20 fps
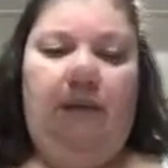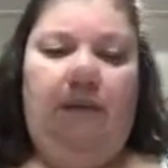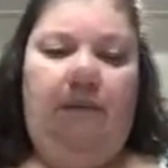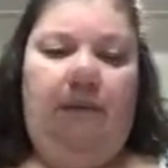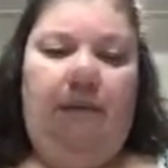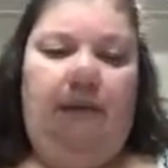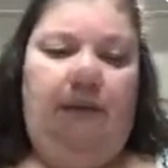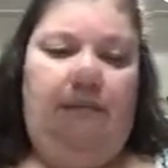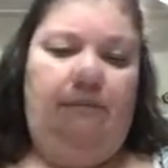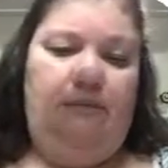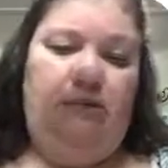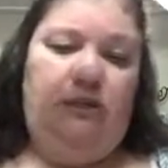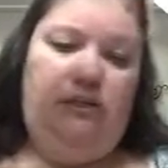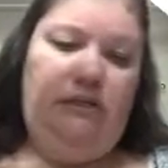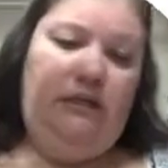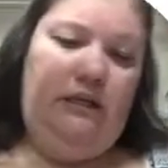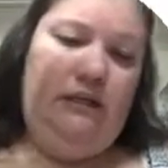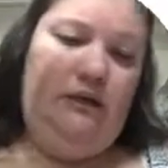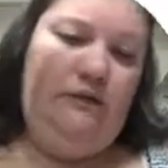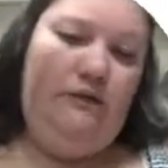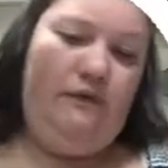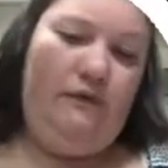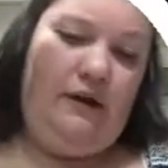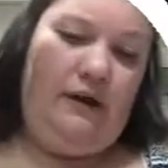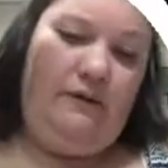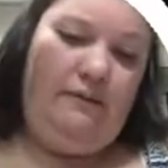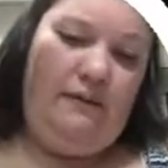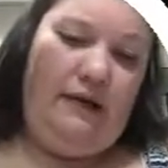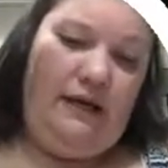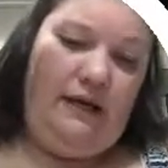But then I'm just going to
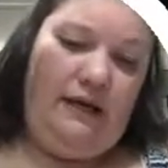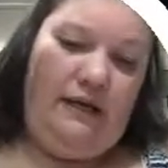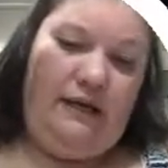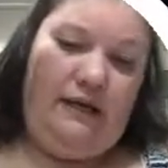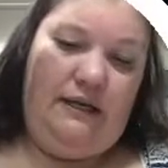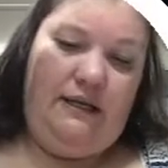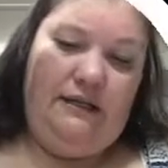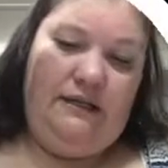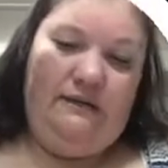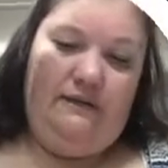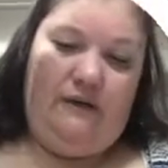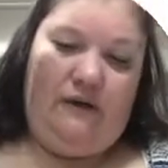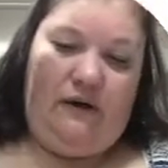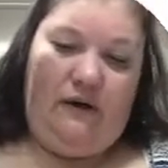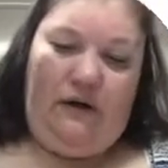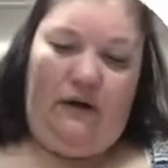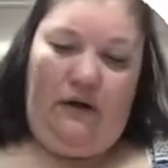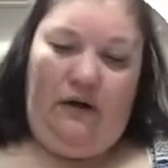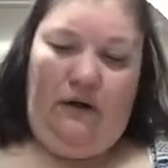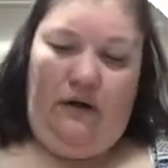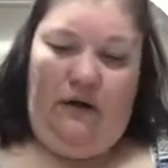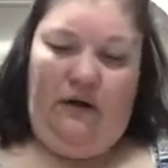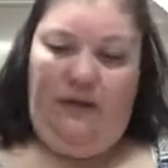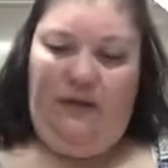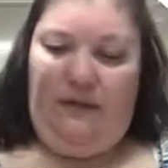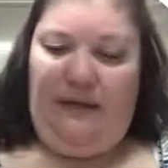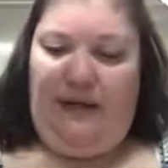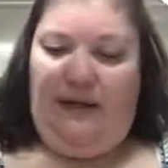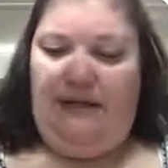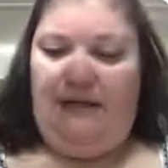run my adhesive all the
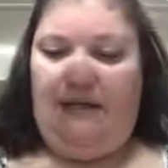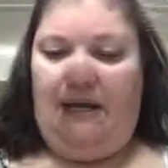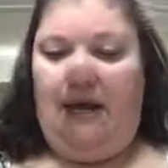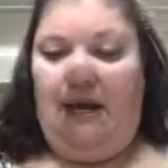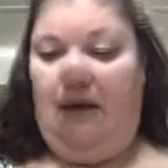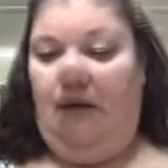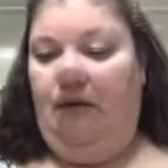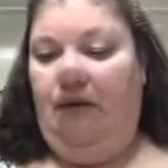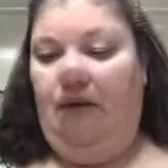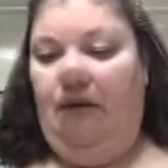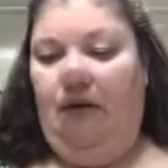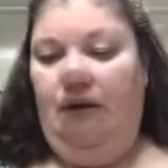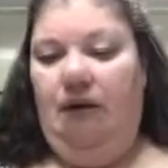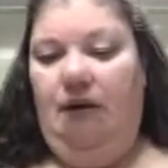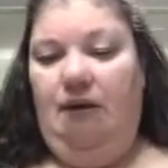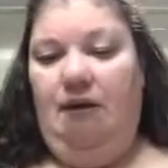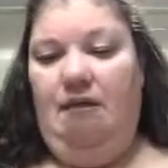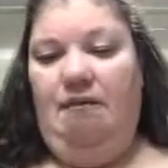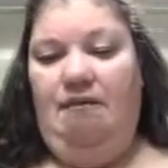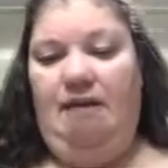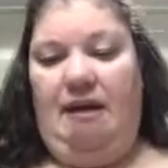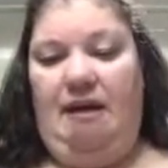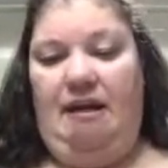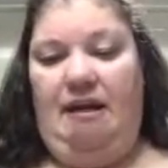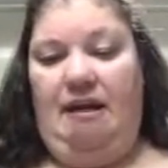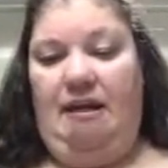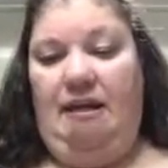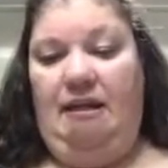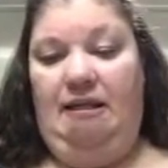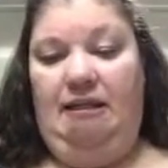way down that
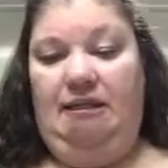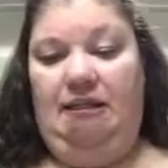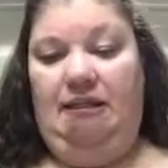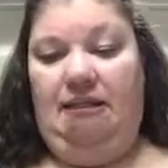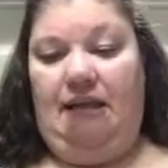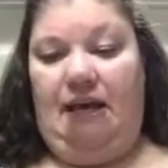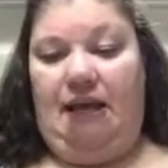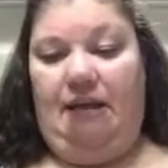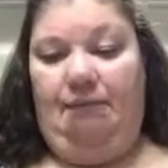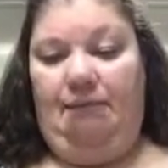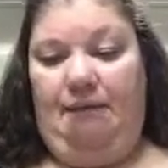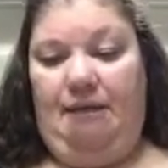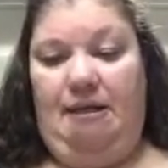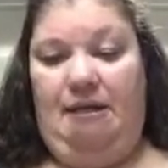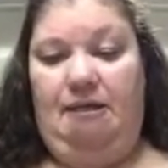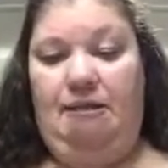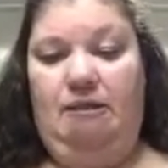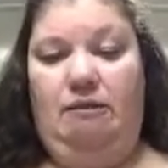inside piece.